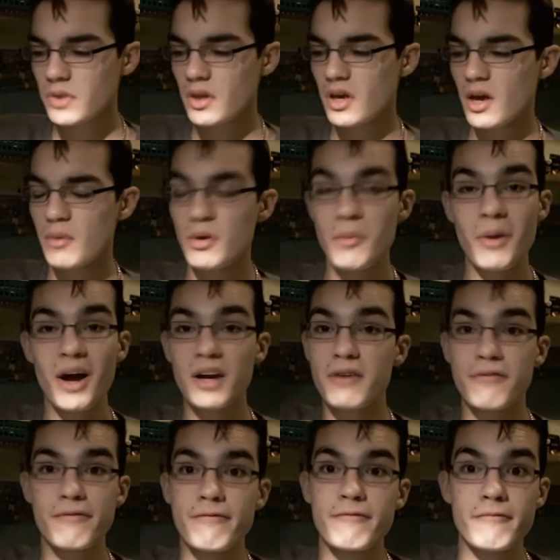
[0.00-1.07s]
Um, you might
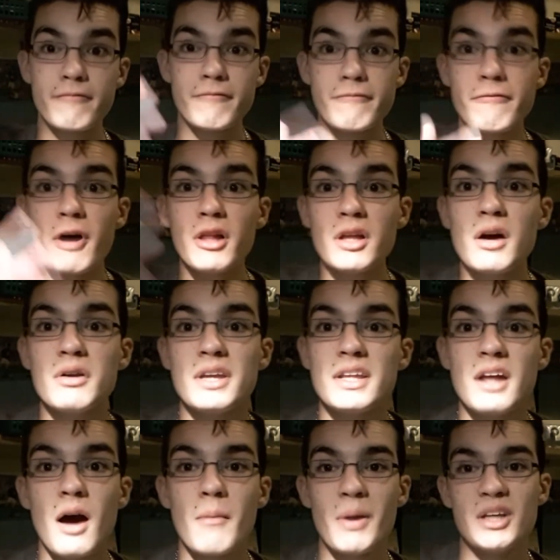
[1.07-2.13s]
have followed
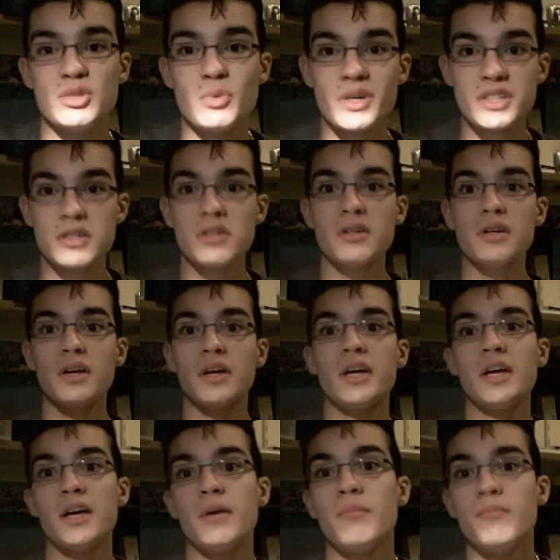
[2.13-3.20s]
it on my Twitter
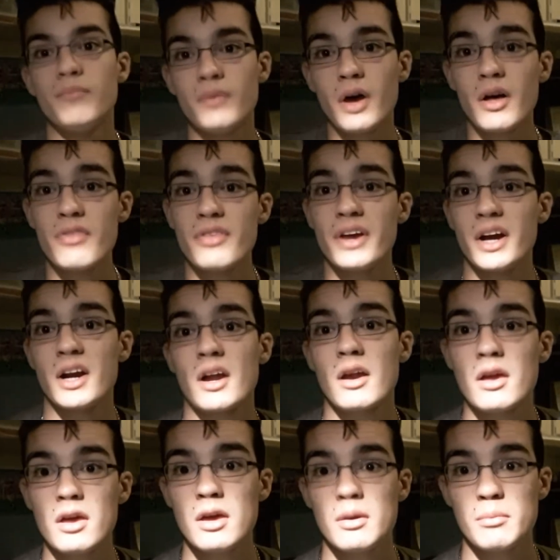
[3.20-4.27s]
um, on there
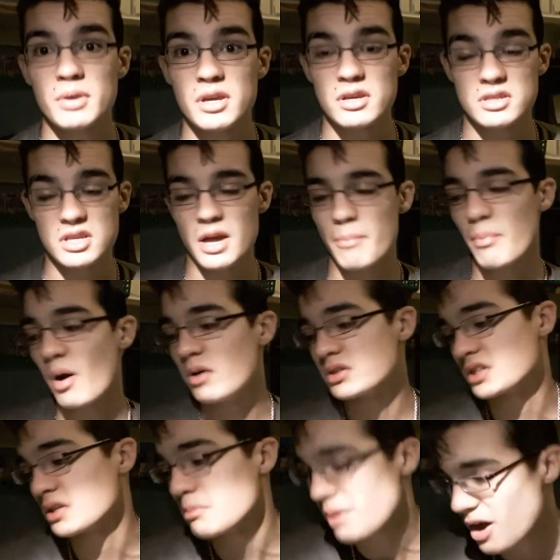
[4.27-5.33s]
because I
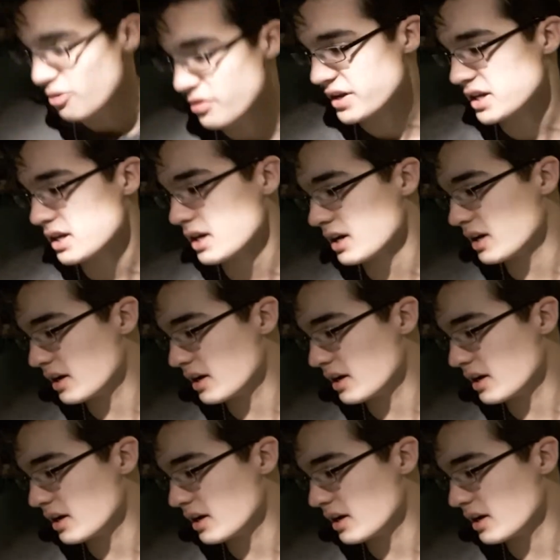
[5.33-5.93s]
posted about it.